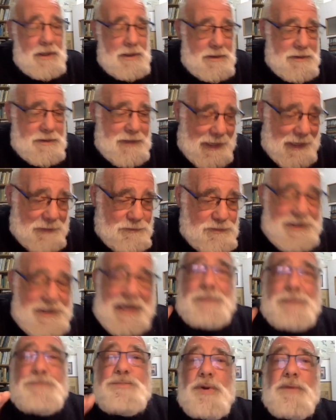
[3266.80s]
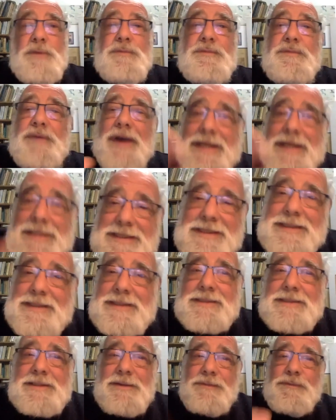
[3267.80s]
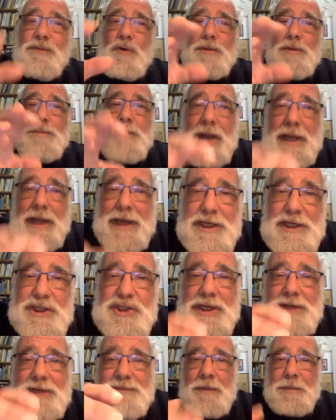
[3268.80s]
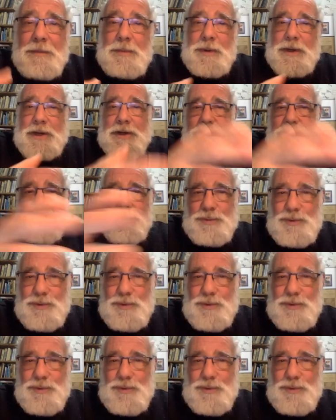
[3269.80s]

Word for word: that then prevents the formulation of a political